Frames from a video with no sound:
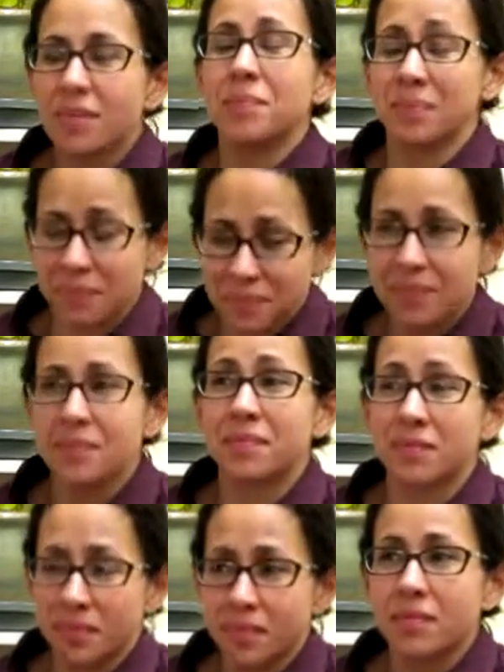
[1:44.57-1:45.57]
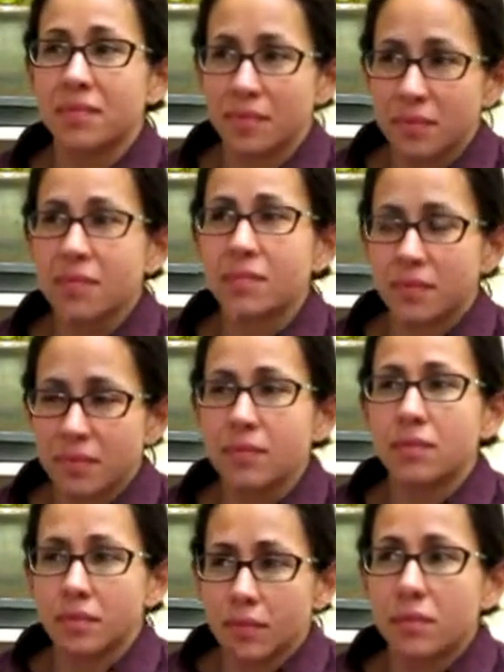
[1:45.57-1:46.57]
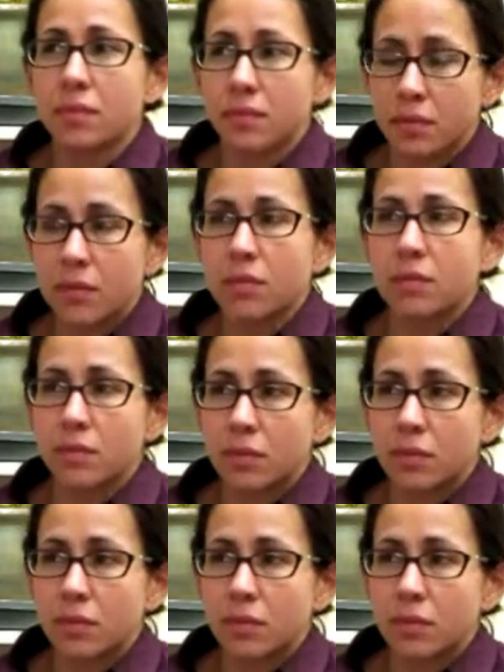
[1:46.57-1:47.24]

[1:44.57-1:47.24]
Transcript: Most of them are in ruins, but I mean,